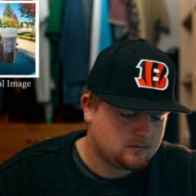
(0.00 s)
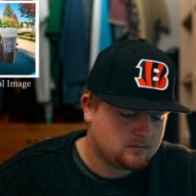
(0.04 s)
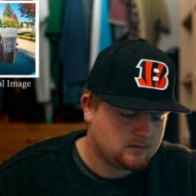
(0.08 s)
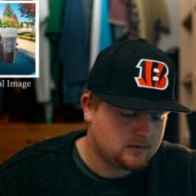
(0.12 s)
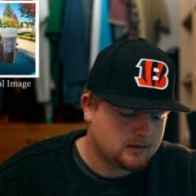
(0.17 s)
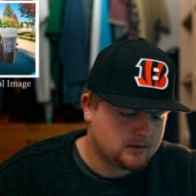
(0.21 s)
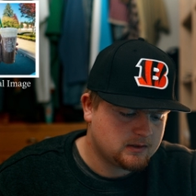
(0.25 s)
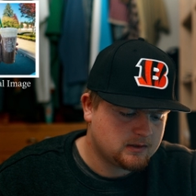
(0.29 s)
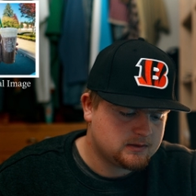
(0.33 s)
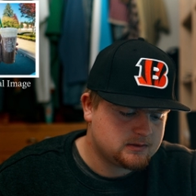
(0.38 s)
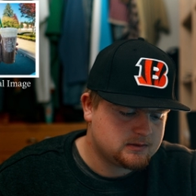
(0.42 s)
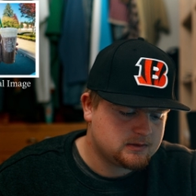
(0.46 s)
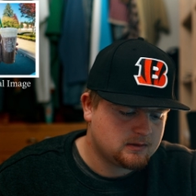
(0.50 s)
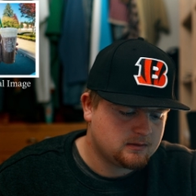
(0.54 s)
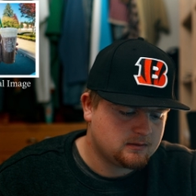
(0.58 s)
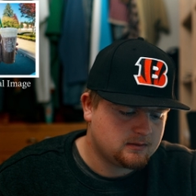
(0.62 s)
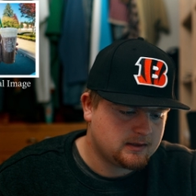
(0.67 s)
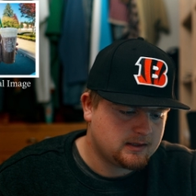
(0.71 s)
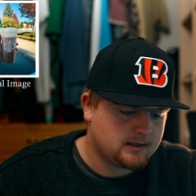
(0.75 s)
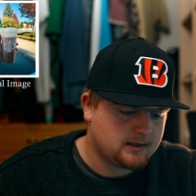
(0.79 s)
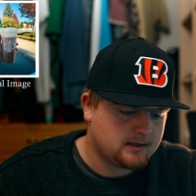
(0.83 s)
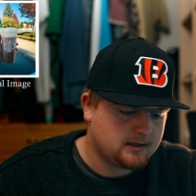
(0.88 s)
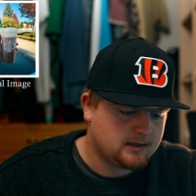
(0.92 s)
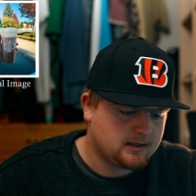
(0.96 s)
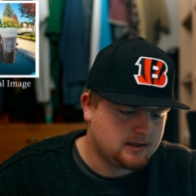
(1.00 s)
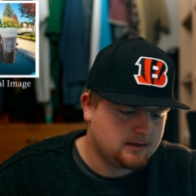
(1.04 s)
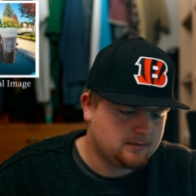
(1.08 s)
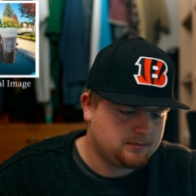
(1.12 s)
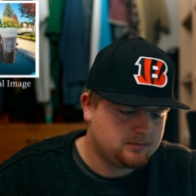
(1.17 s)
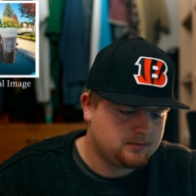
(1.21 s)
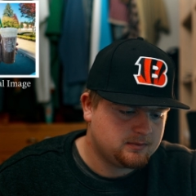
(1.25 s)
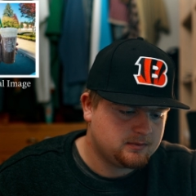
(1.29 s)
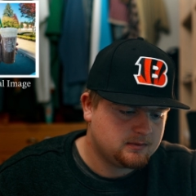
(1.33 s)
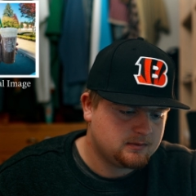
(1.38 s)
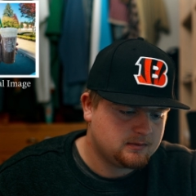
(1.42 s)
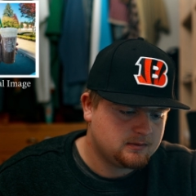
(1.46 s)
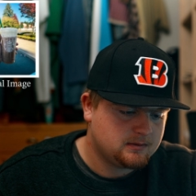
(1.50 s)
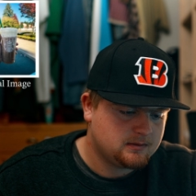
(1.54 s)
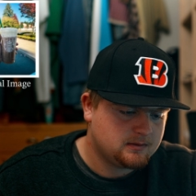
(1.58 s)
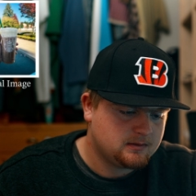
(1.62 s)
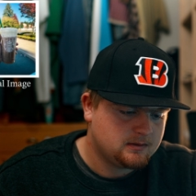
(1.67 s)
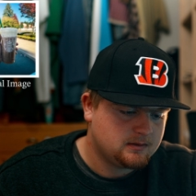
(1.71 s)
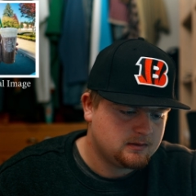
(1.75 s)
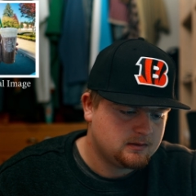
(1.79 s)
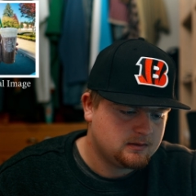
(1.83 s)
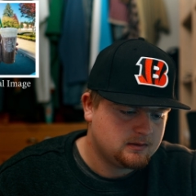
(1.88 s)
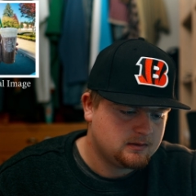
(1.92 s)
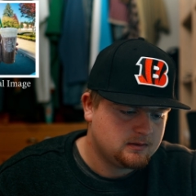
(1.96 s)
We're going to turn that up
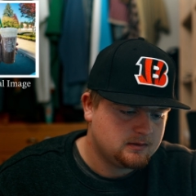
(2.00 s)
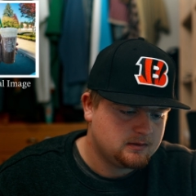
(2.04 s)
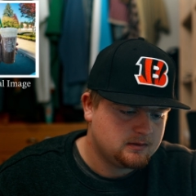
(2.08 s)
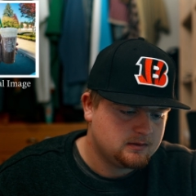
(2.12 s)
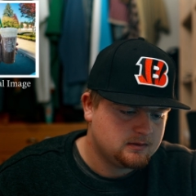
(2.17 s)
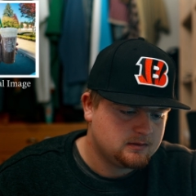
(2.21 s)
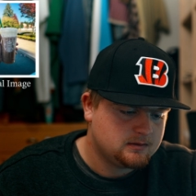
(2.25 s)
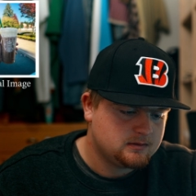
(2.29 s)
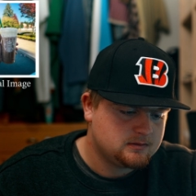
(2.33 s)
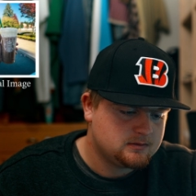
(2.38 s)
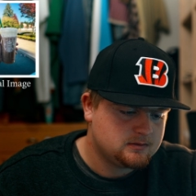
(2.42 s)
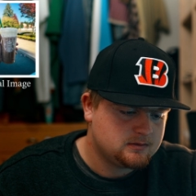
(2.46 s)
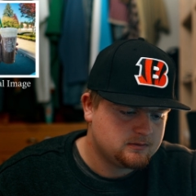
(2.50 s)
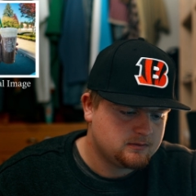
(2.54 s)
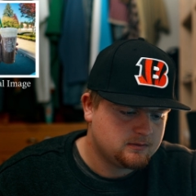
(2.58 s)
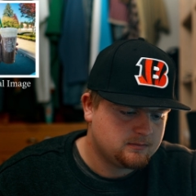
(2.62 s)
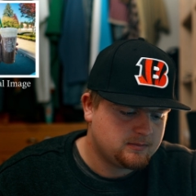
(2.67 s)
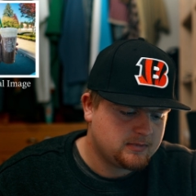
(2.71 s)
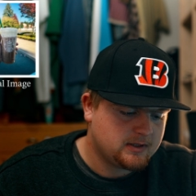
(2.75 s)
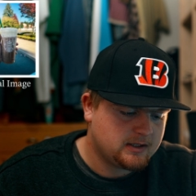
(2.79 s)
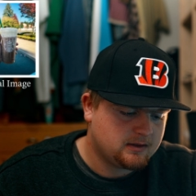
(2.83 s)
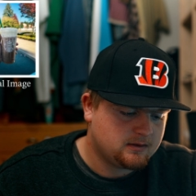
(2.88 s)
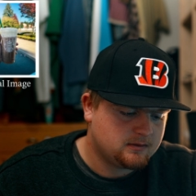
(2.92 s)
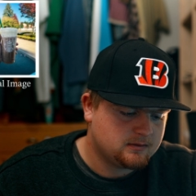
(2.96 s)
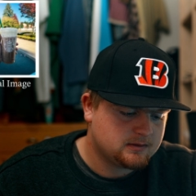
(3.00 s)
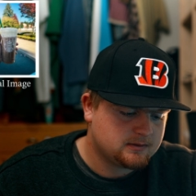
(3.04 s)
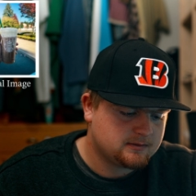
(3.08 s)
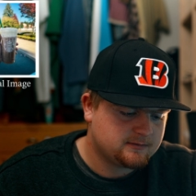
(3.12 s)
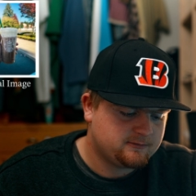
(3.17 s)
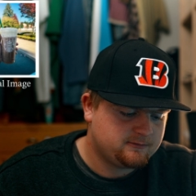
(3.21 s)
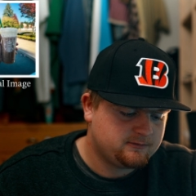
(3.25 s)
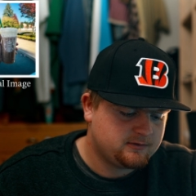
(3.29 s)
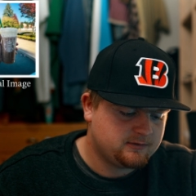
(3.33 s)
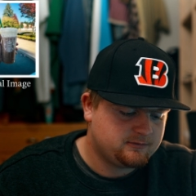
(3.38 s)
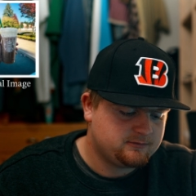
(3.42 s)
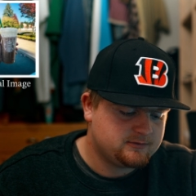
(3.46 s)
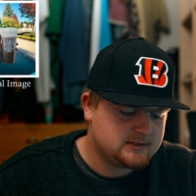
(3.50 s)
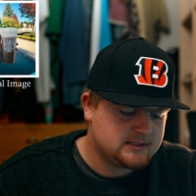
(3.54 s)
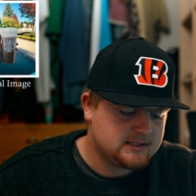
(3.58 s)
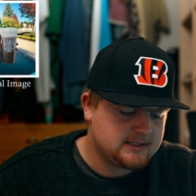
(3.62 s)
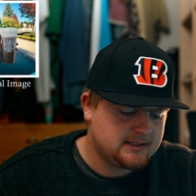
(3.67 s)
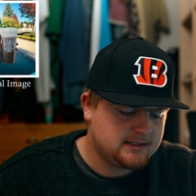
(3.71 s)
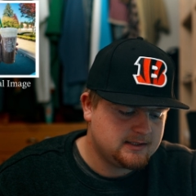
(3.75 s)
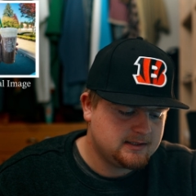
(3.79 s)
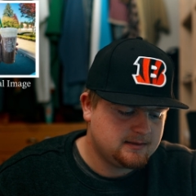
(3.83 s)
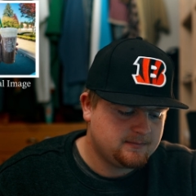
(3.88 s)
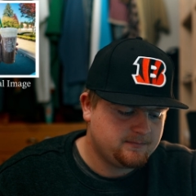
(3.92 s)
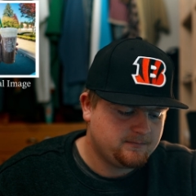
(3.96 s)
to about
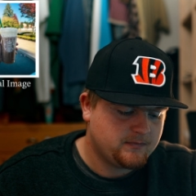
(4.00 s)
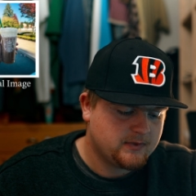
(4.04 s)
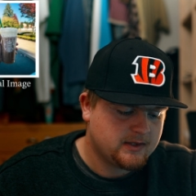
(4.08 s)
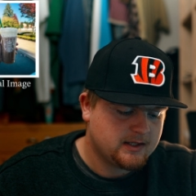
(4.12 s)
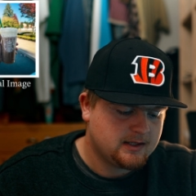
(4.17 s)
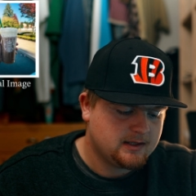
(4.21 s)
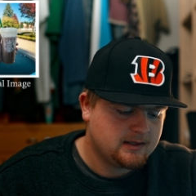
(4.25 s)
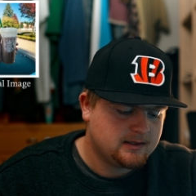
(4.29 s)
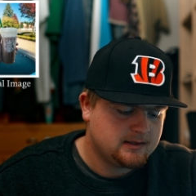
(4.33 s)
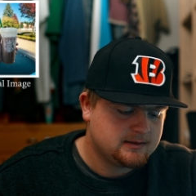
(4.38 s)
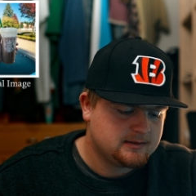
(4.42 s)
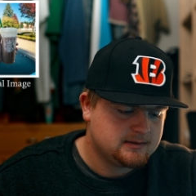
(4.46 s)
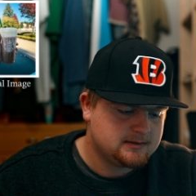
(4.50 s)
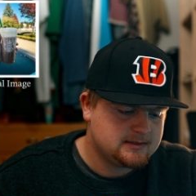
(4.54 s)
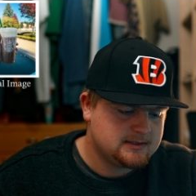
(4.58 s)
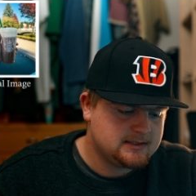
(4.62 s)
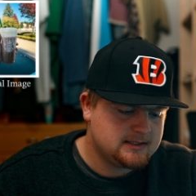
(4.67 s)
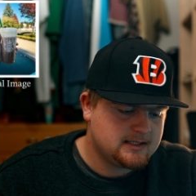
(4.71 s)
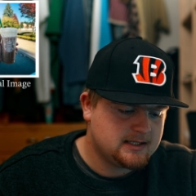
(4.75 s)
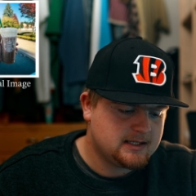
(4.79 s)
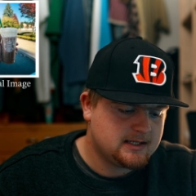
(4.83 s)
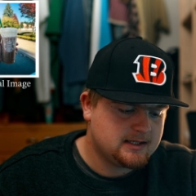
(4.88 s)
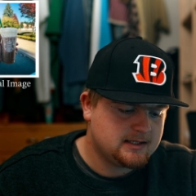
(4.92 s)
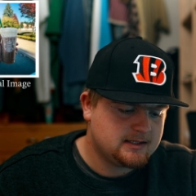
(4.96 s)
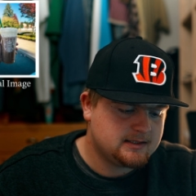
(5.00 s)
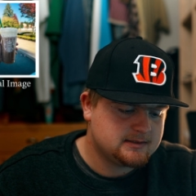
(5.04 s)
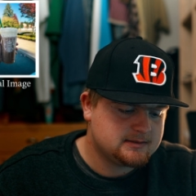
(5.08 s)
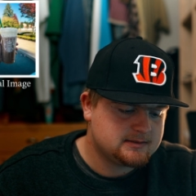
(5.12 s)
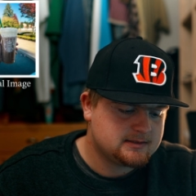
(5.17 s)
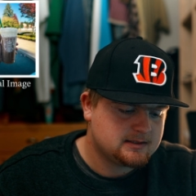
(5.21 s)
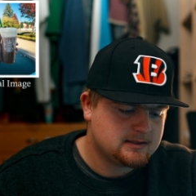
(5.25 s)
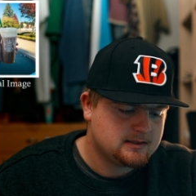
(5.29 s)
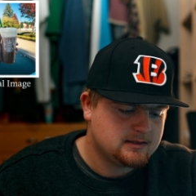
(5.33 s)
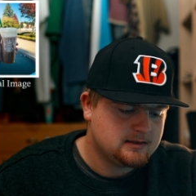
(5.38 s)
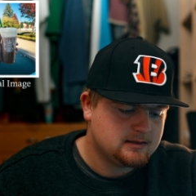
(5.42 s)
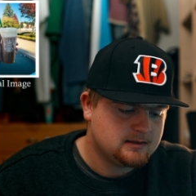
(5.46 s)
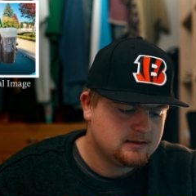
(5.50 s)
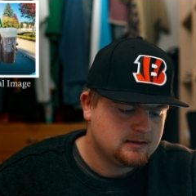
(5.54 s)
15. Dehaze.